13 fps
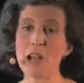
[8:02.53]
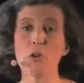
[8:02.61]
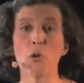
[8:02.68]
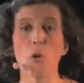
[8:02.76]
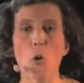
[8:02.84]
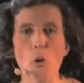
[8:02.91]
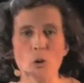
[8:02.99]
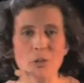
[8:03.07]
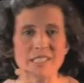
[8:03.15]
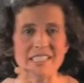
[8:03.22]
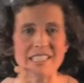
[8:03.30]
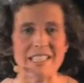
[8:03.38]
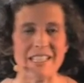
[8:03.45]
At school, we
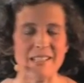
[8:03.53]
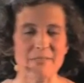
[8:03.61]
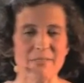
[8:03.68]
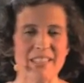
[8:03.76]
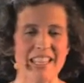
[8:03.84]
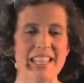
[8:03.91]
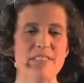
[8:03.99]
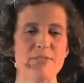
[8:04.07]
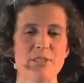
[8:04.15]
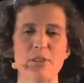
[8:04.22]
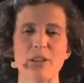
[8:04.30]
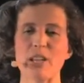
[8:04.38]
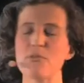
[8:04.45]
teach them to
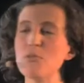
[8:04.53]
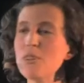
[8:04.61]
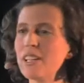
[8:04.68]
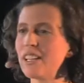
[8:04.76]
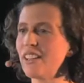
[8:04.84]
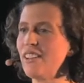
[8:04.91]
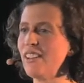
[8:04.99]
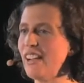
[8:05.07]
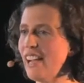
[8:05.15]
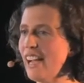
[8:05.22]
say stop to their